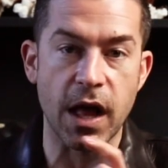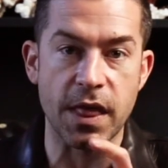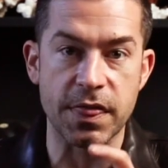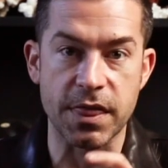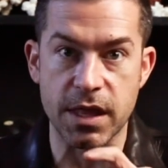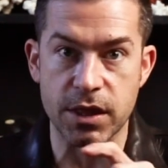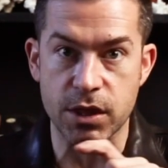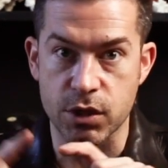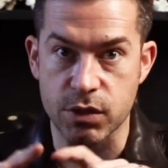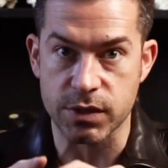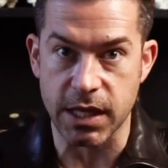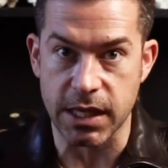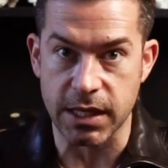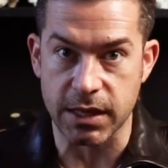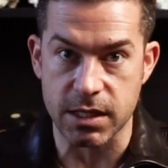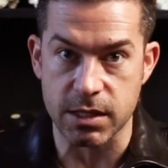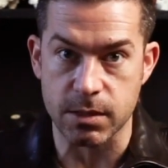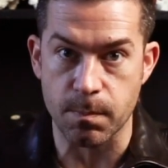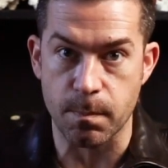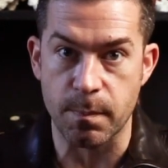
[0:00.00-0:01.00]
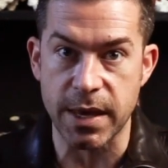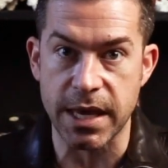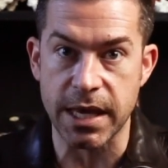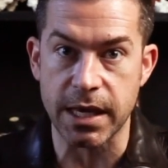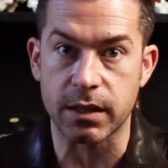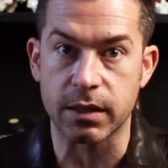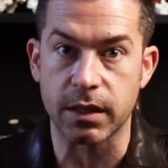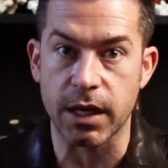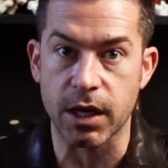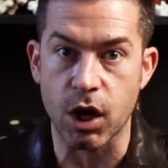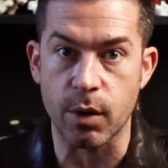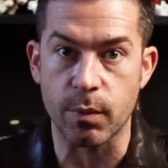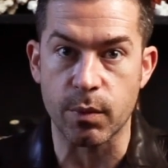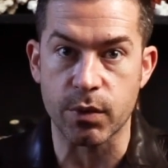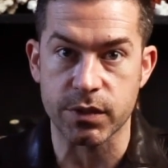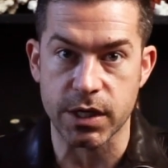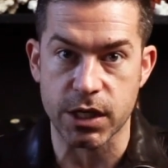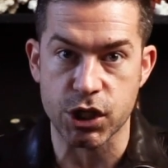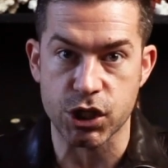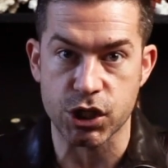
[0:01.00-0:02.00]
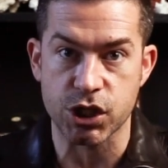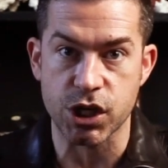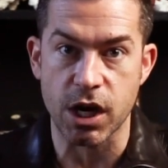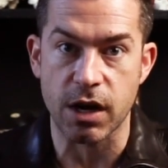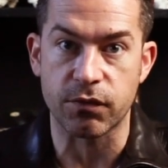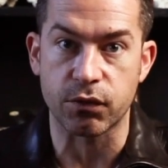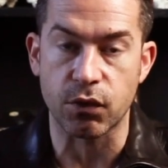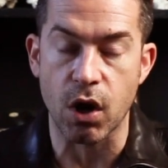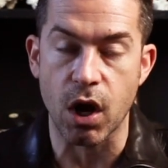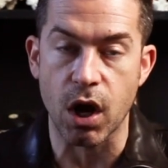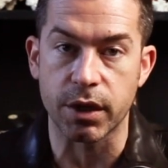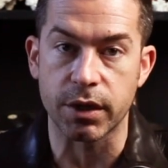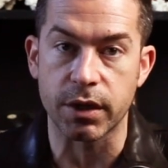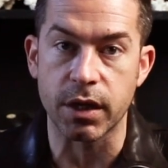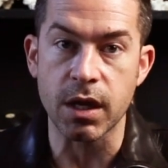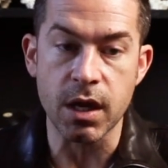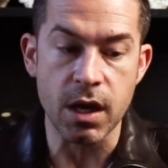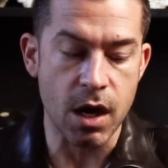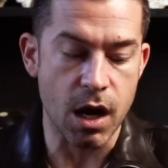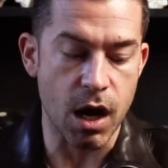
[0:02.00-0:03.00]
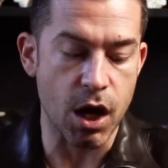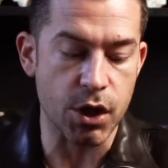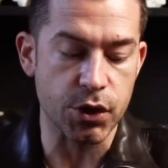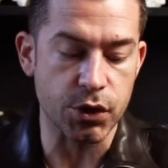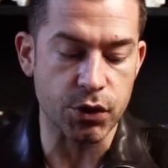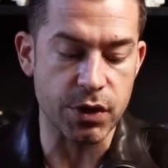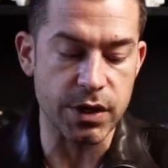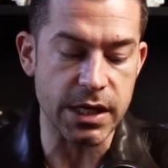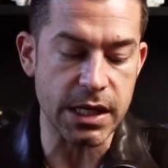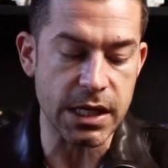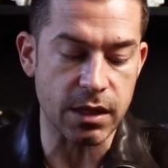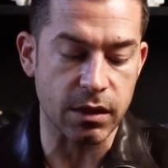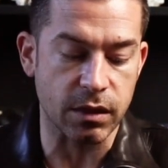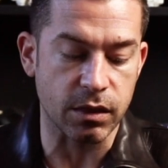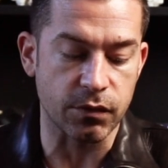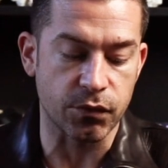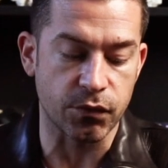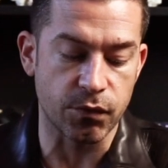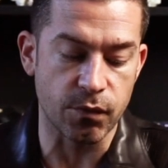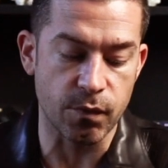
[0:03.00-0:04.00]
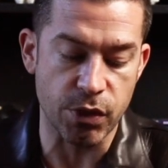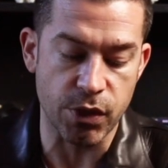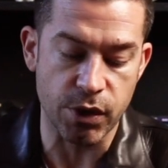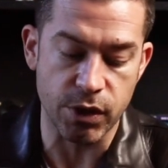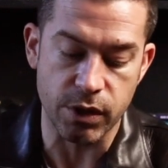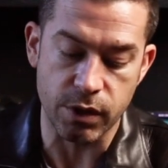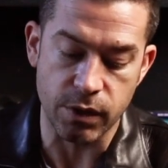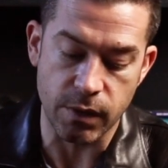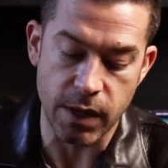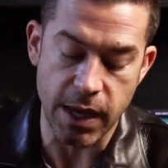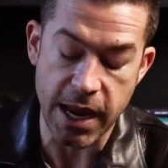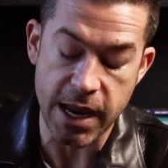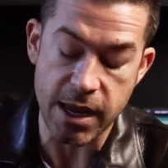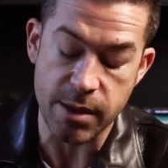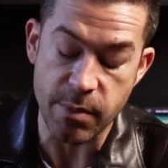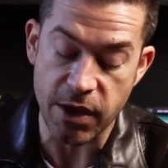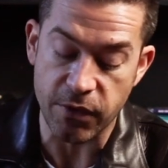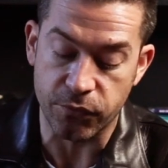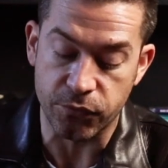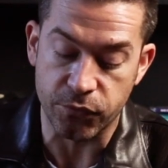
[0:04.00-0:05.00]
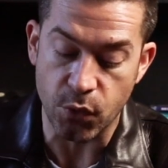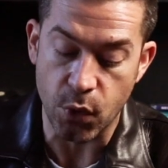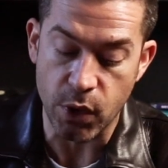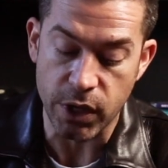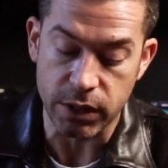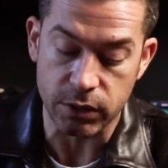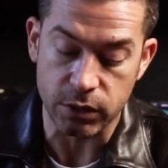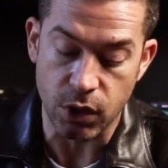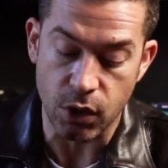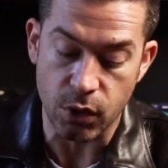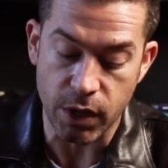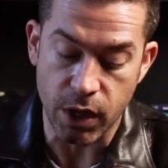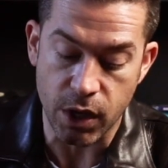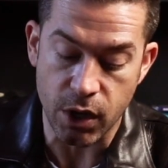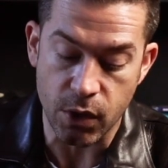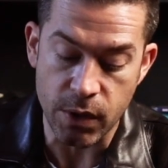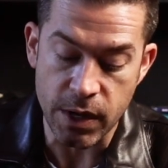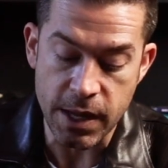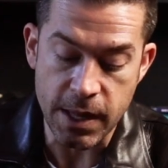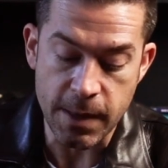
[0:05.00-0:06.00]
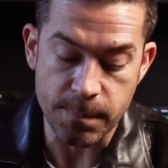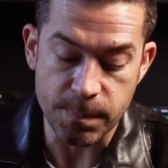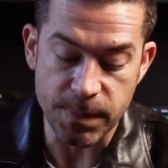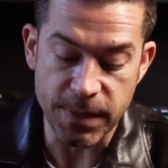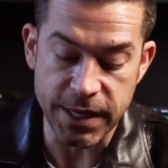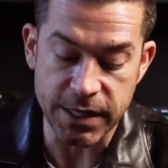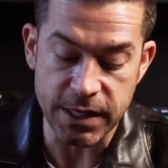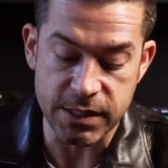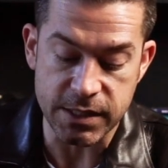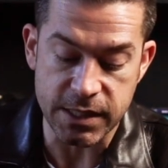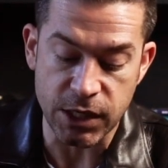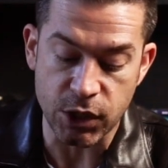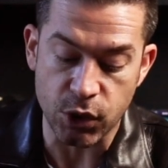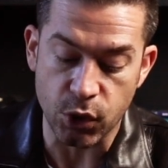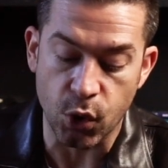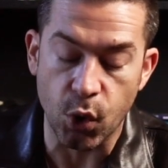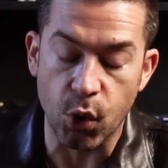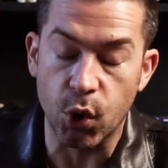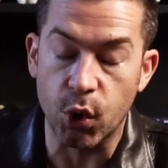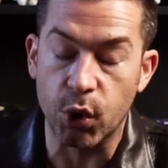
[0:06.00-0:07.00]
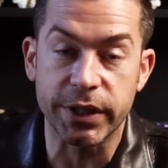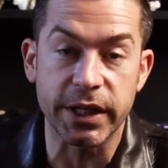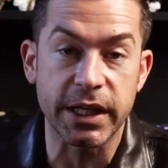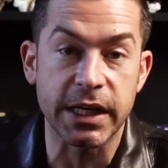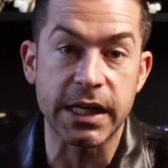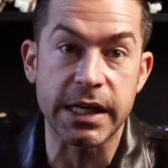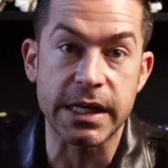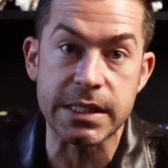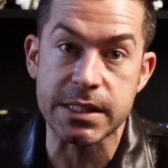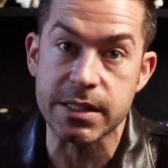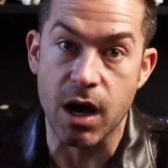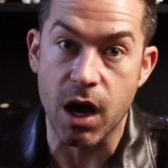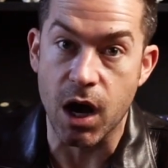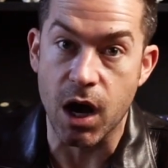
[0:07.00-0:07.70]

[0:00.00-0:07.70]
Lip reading: and then there's like this big, like almost like chevron underneath the AMF Voigt logo, and it's in gold, and it is